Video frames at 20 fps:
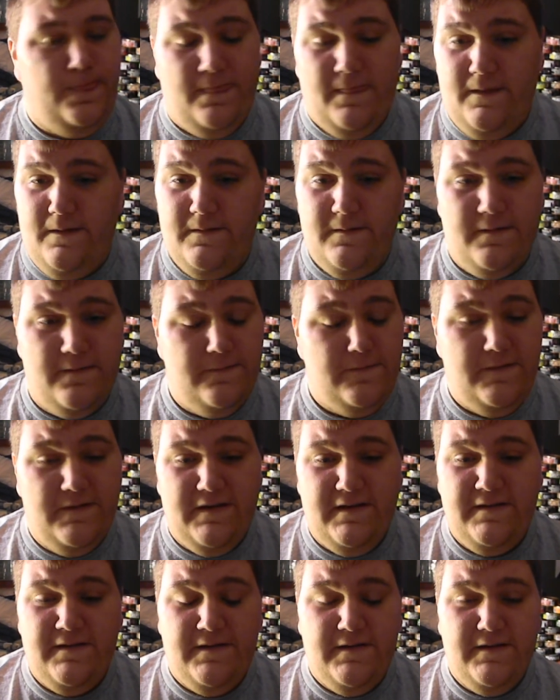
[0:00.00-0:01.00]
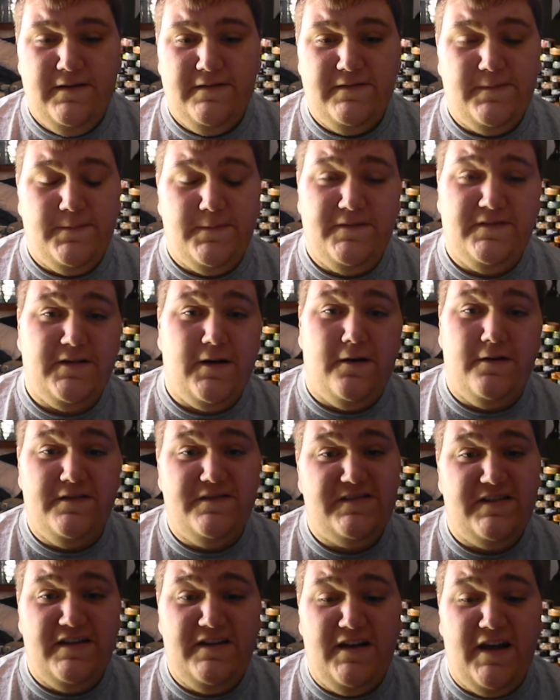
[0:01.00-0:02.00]
You know, that's what Charlie
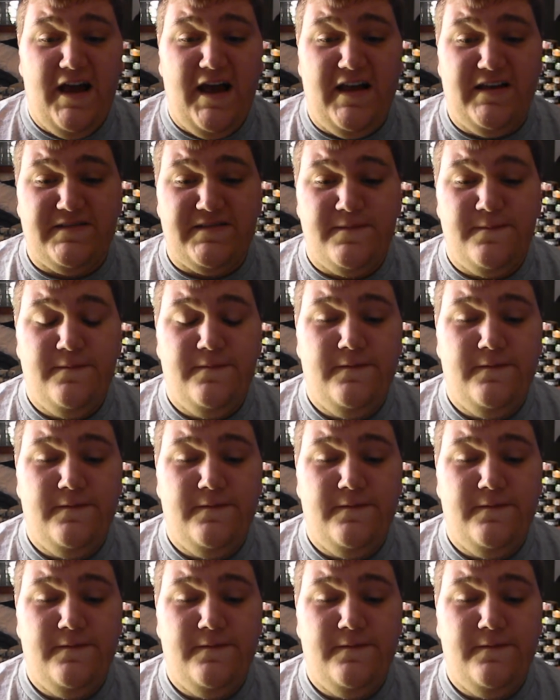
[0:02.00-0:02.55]
Sheen does.